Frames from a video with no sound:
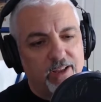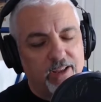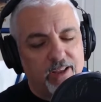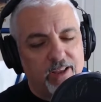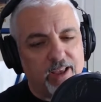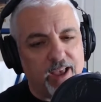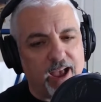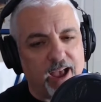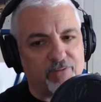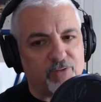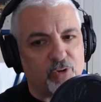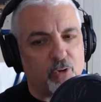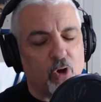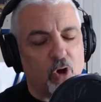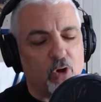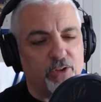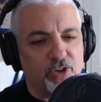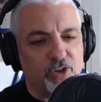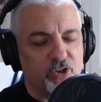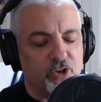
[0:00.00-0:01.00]
after all
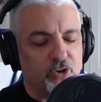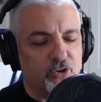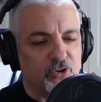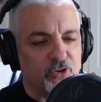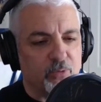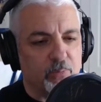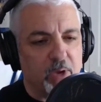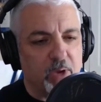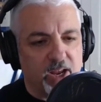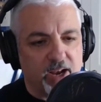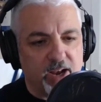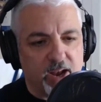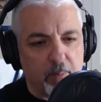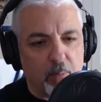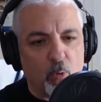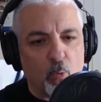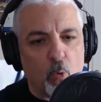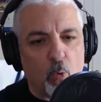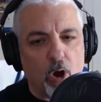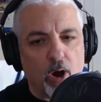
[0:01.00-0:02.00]
these years of being number
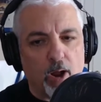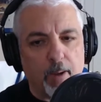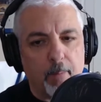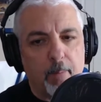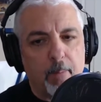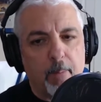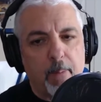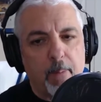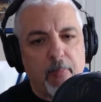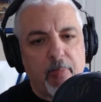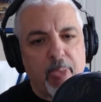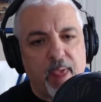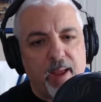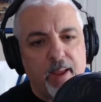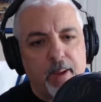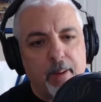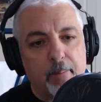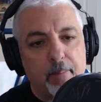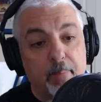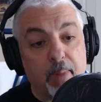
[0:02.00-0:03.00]
1.
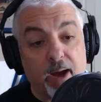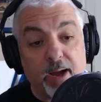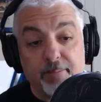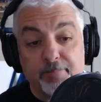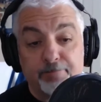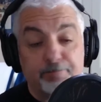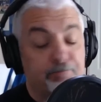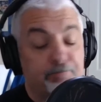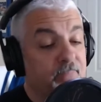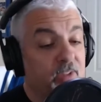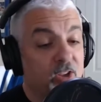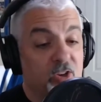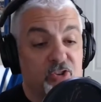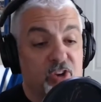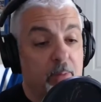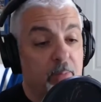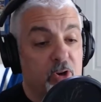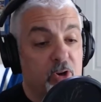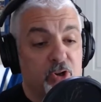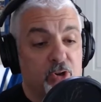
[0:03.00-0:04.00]
But he's
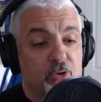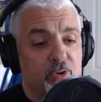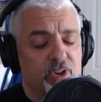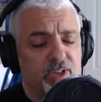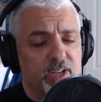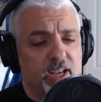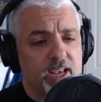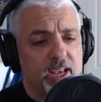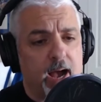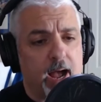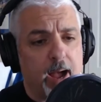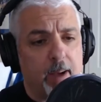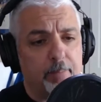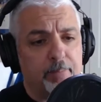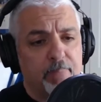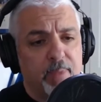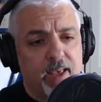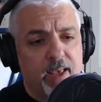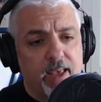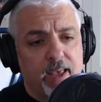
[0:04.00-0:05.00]
number 2 to D-Hop,
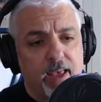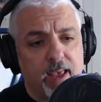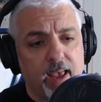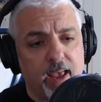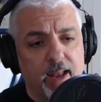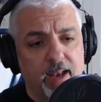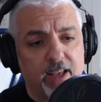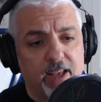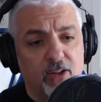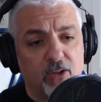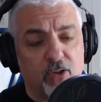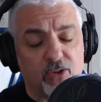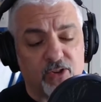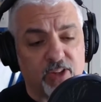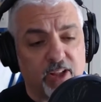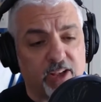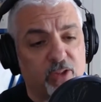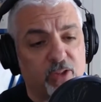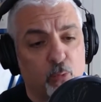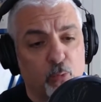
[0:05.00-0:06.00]
and he looks
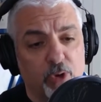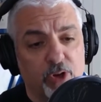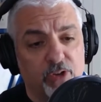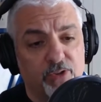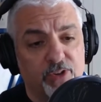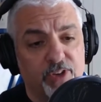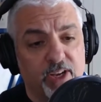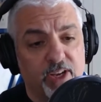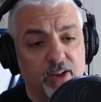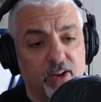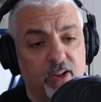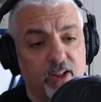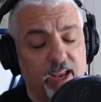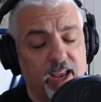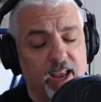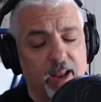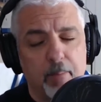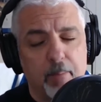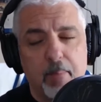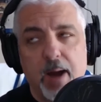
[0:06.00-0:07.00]
like the real deal.
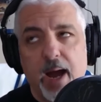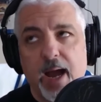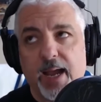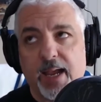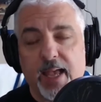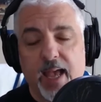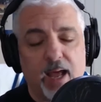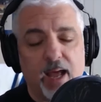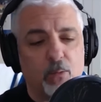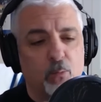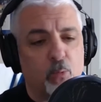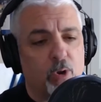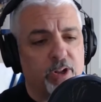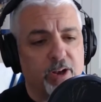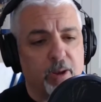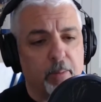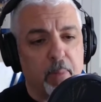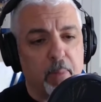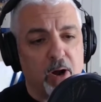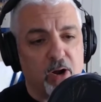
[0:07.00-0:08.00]
And my God, what an
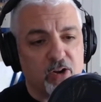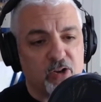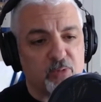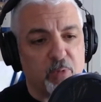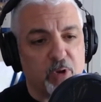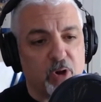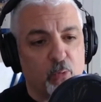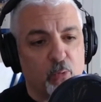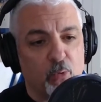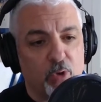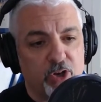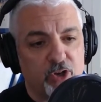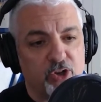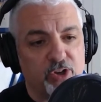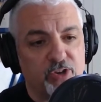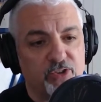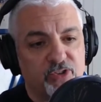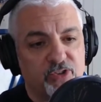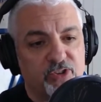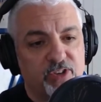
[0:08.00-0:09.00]
embarrassment of
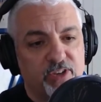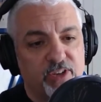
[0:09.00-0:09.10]
riches